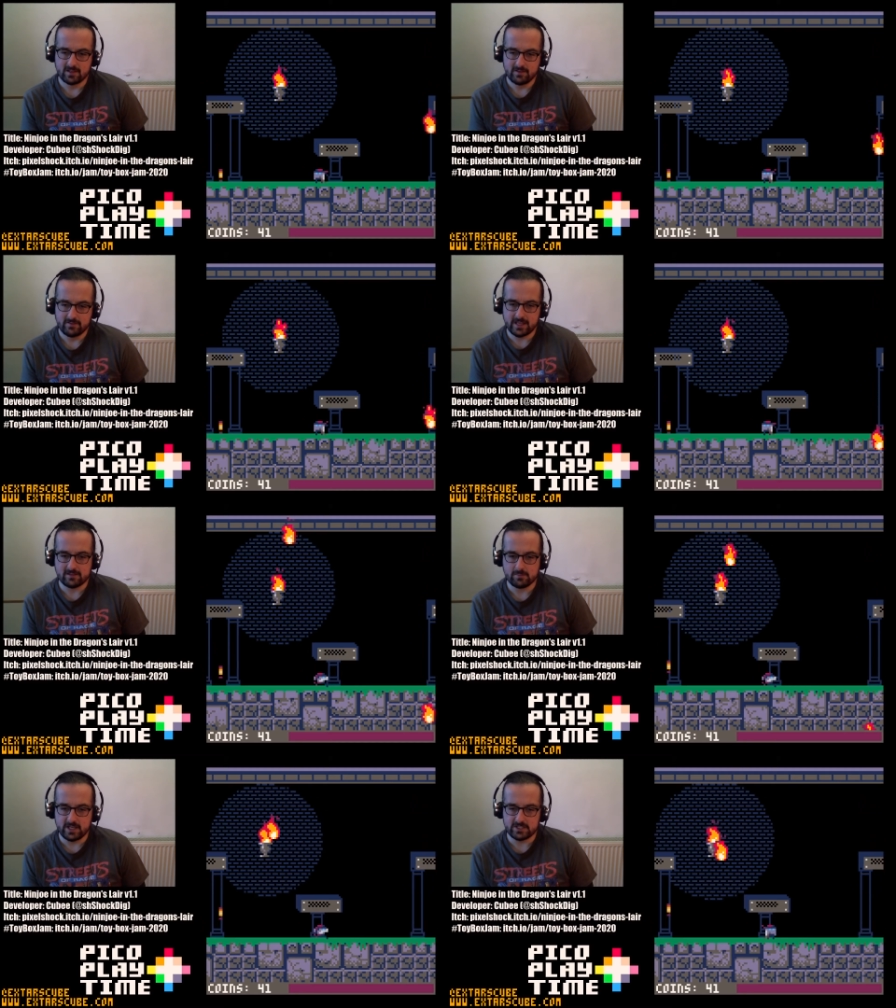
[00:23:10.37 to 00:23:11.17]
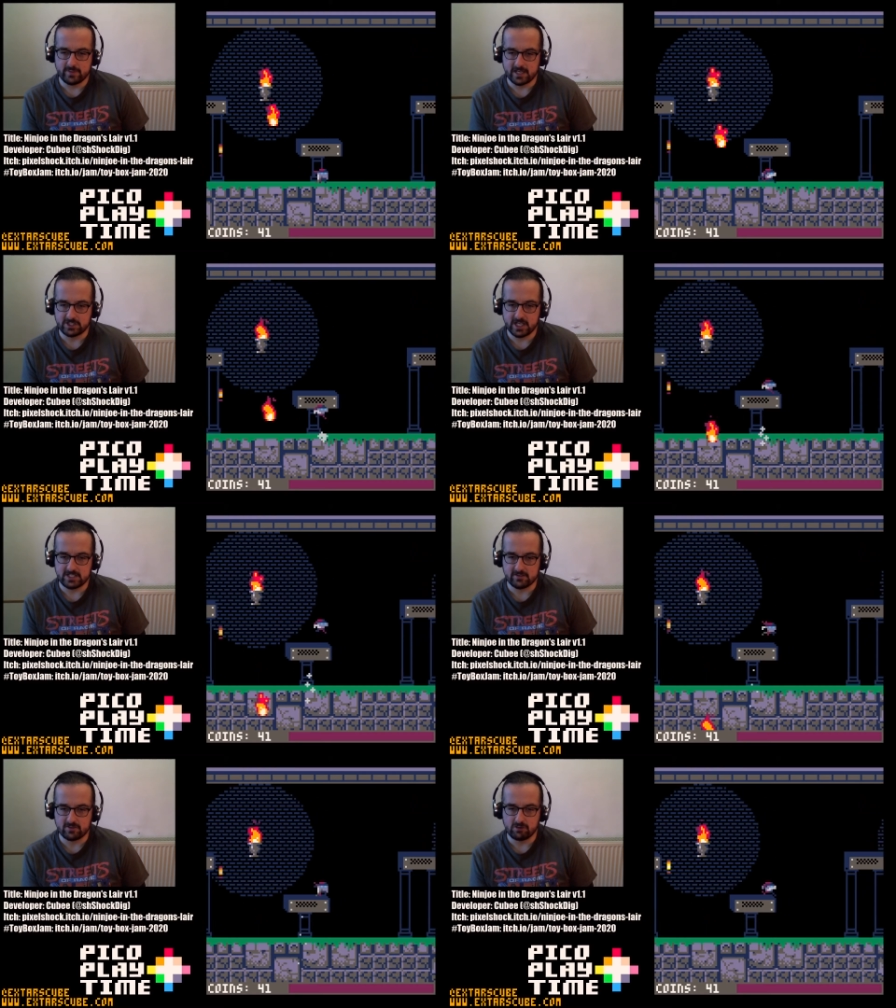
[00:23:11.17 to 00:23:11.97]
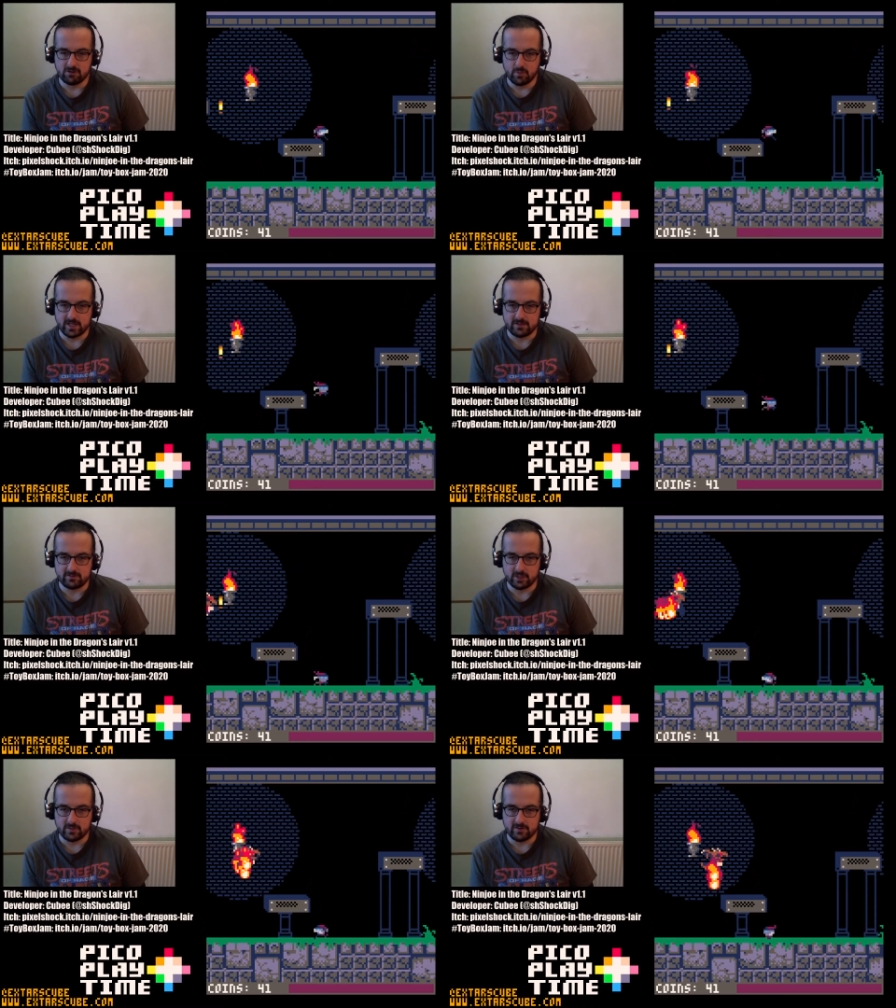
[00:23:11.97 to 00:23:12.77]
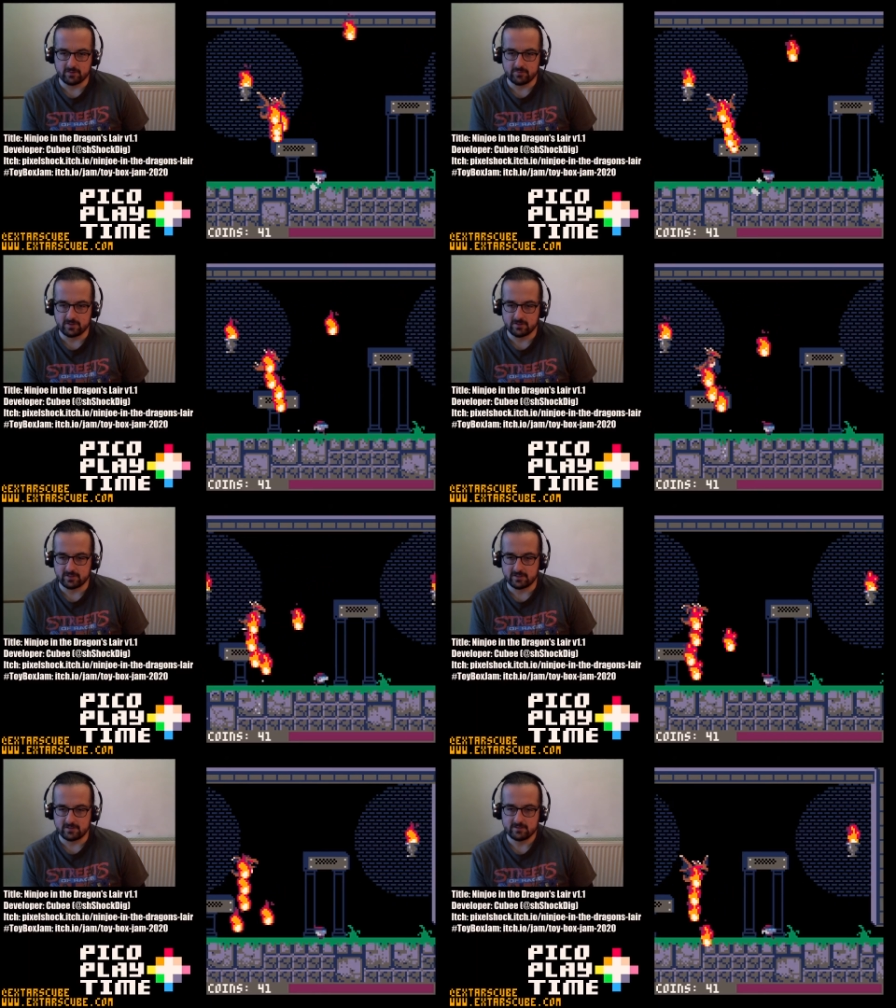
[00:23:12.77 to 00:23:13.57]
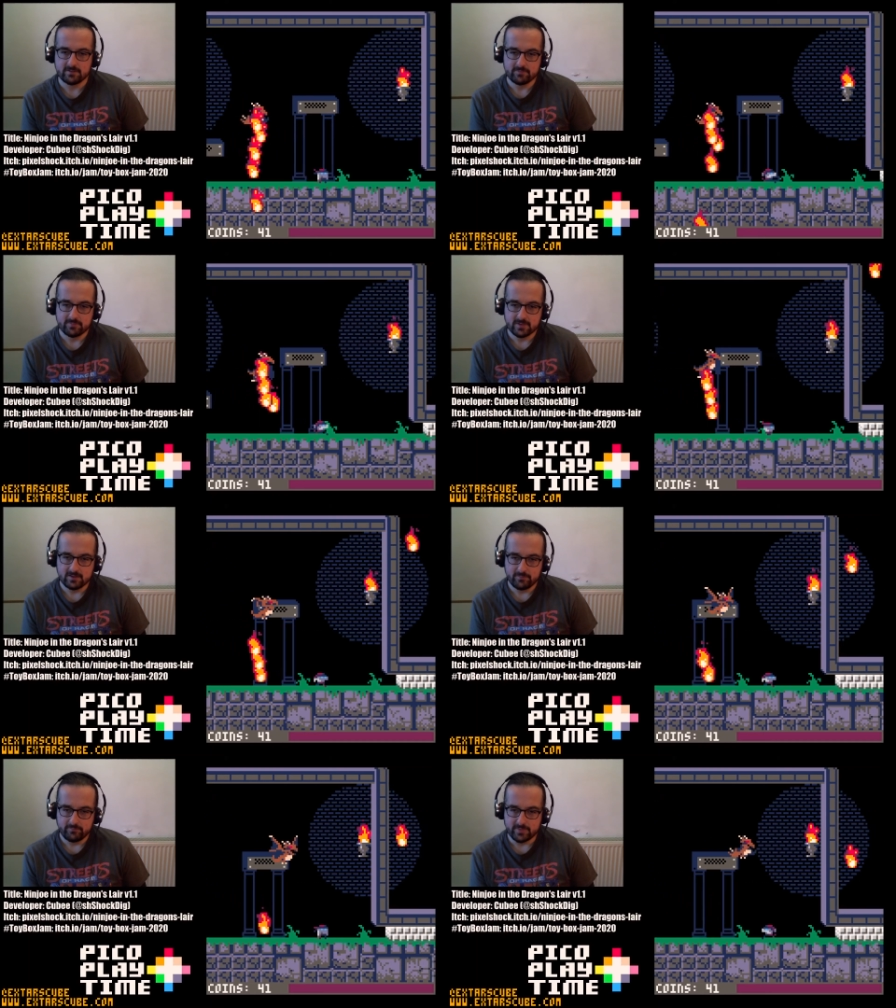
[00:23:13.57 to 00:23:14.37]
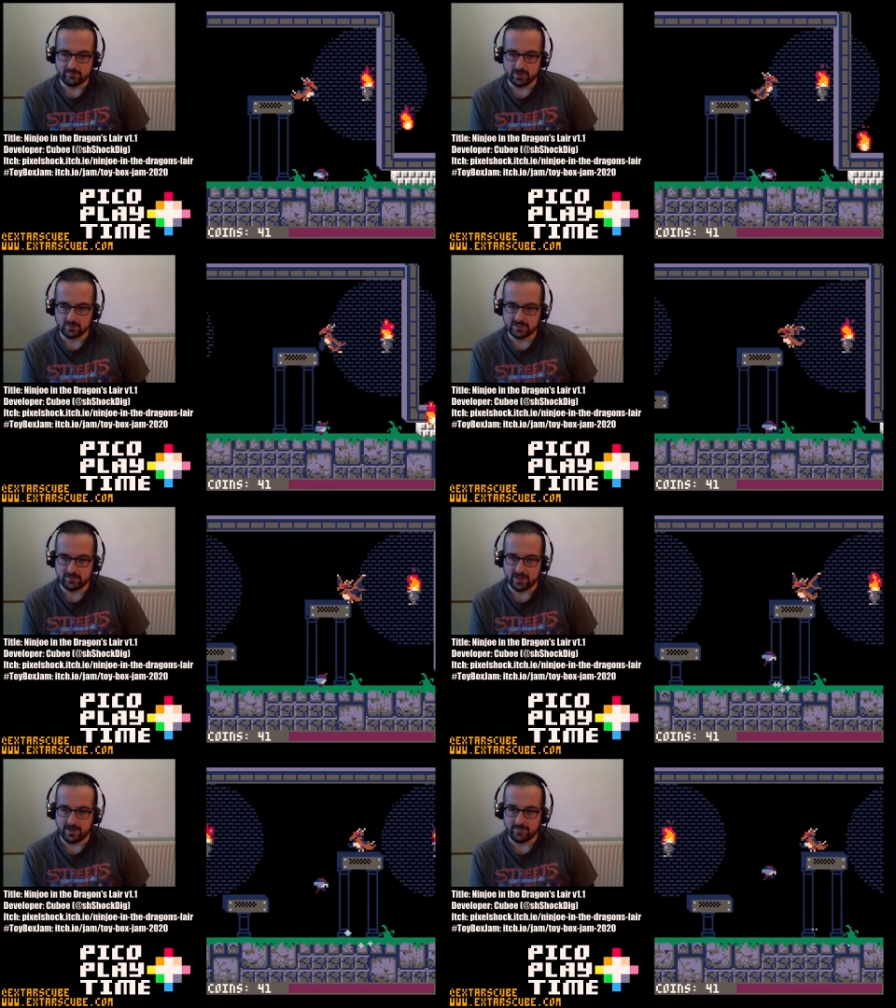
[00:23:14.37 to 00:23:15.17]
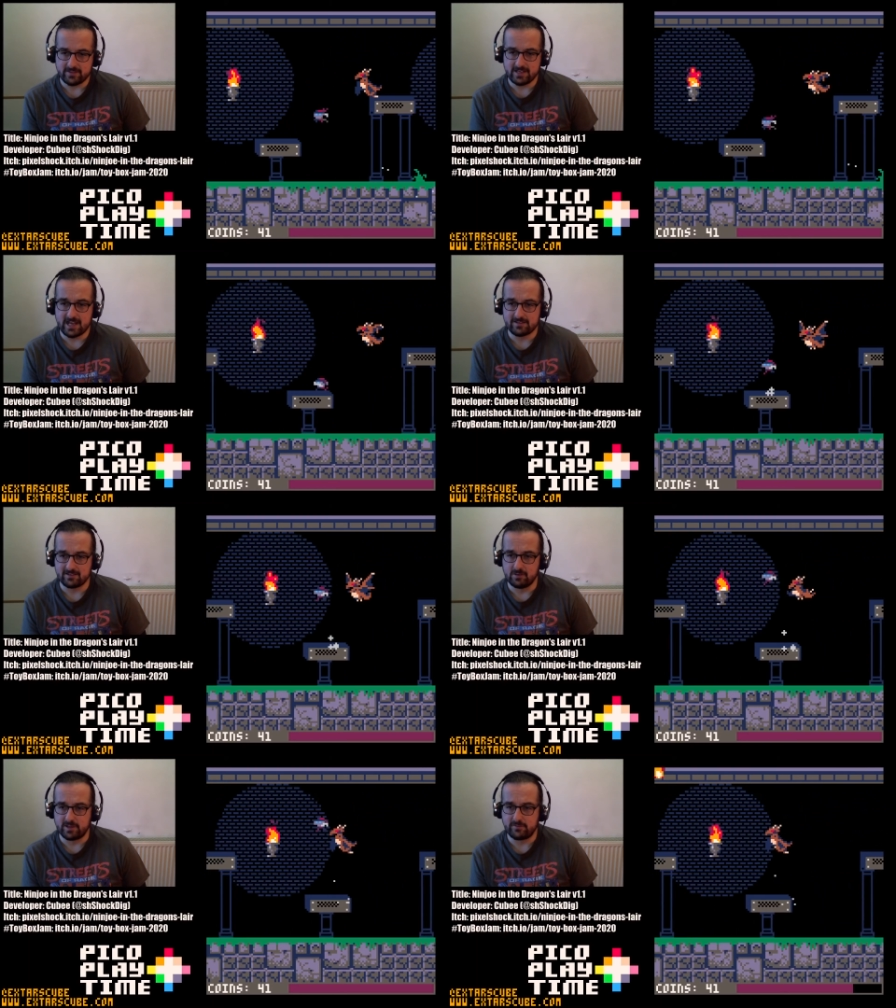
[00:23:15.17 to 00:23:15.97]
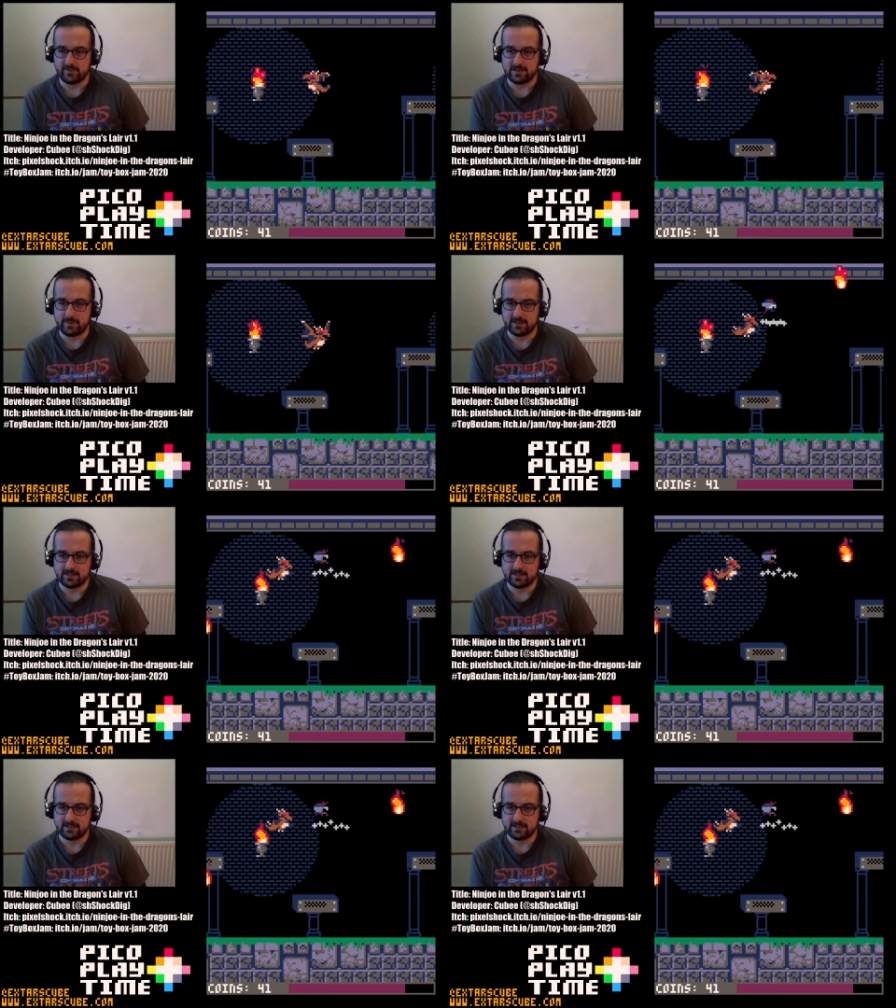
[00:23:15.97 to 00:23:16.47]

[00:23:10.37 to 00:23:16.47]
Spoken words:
The exclamation mark changes colour when he's doing something, doesn't it? I've noticed that. That's a nice little bit of feedback.